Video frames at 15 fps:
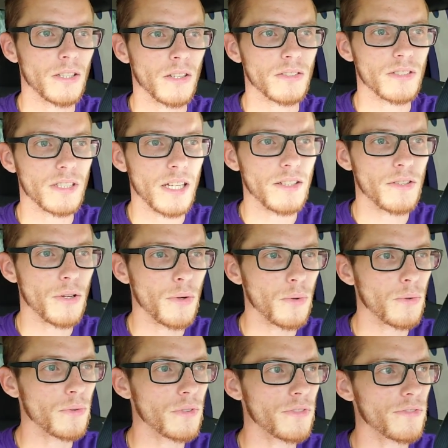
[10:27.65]
stay
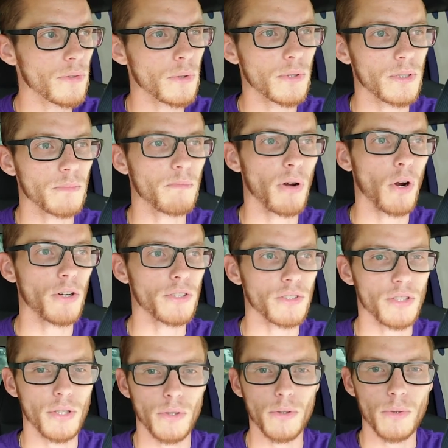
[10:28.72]
tuned for part
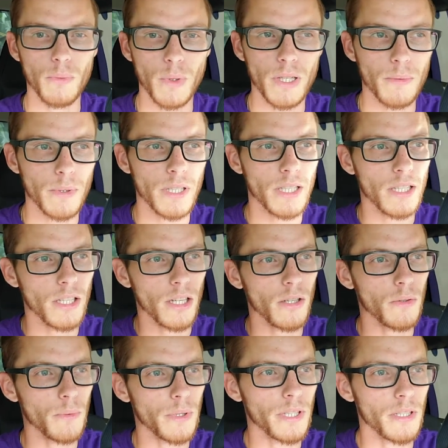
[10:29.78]
two, where we're going to go
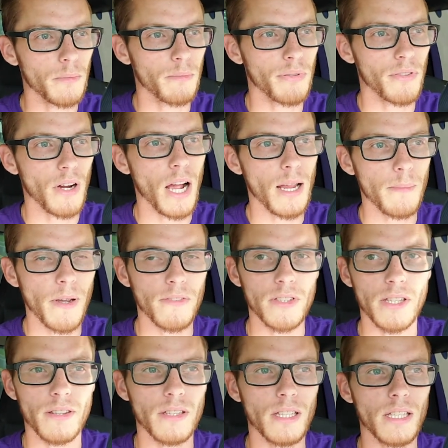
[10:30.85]
and we're going to prime
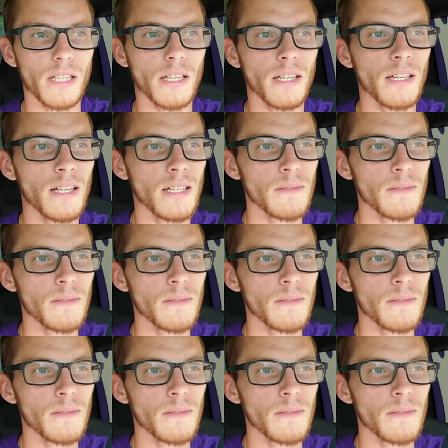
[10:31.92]
everything.